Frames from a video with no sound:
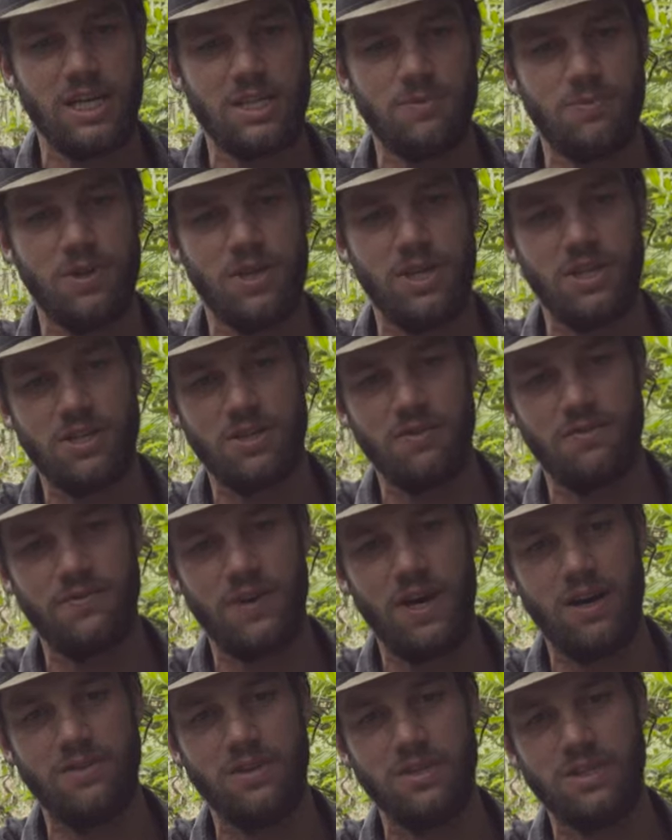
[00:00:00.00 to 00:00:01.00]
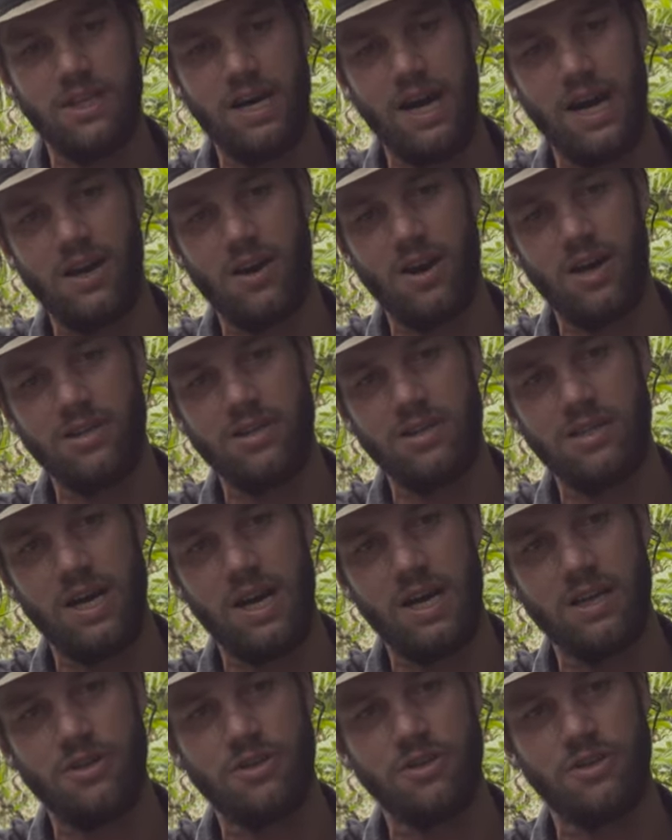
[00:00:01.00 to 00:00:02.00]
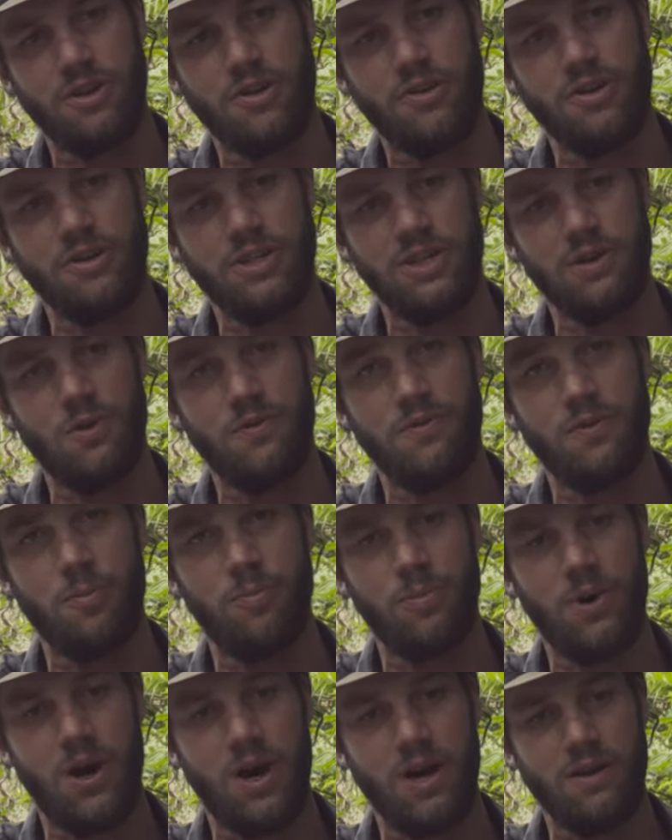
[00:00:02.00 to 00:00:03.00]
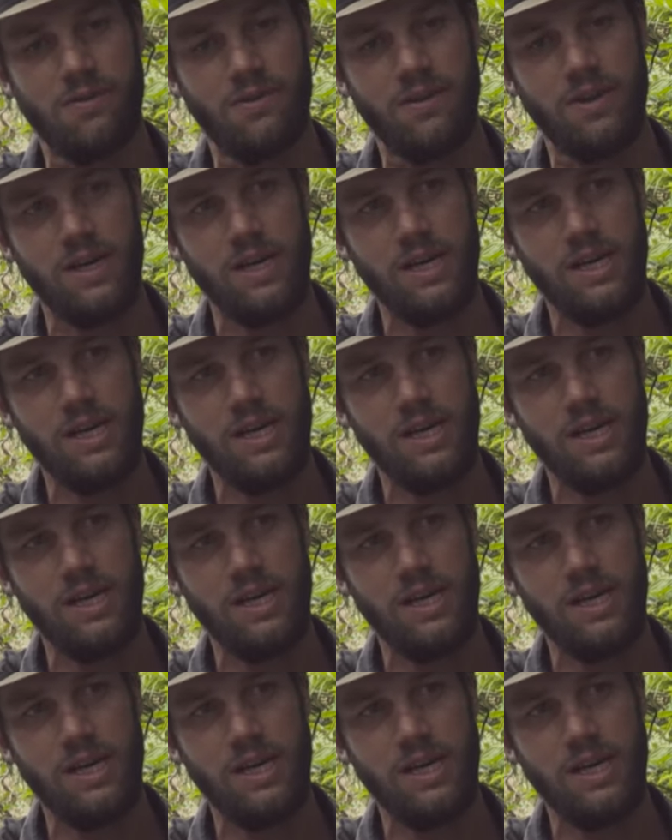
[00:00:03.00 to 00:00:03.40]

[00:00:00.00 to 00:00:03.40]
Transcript: expedition, found this guy last night just cruising off the path.